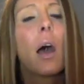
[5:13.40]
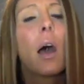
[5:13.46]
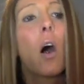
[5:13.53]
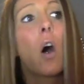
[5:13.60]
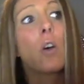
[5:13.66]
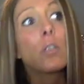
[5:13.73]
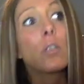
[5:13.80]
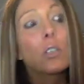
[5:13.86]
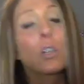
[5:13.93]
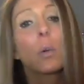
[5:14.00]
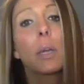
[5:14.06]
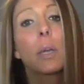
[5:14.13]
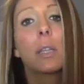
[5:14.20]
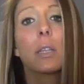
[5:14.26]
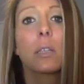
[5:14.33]
Also
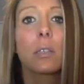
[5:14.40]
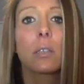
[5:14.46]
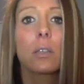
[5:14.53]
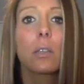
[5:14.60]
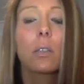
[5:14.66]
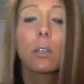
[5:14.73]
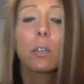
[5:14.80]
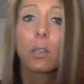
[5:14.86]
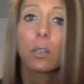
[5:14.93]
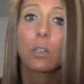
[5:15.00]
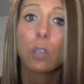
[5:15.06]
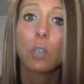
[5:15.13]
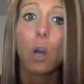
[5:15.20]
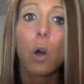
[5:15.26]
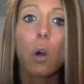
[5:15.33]
in the
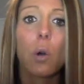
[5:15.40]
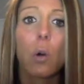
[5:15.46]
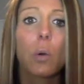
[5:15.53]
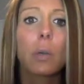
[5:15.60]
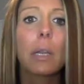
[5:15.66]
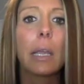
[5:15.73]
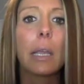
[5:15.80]
zone